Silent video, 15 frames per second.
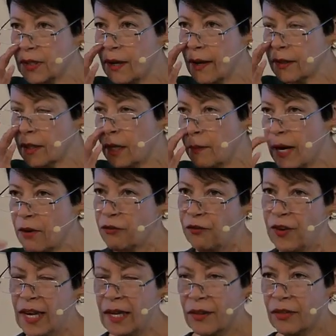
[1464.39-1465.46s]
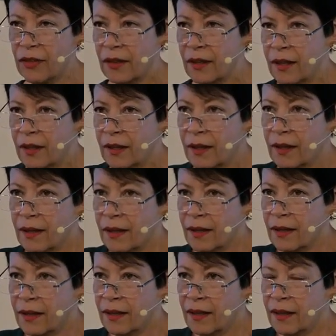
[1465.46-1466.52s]
talking about faith,
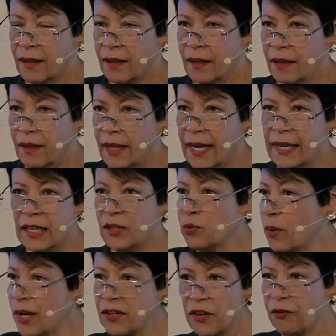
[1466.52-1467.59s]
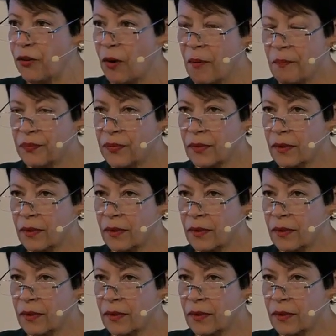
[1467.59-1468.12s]
and he's wonderful.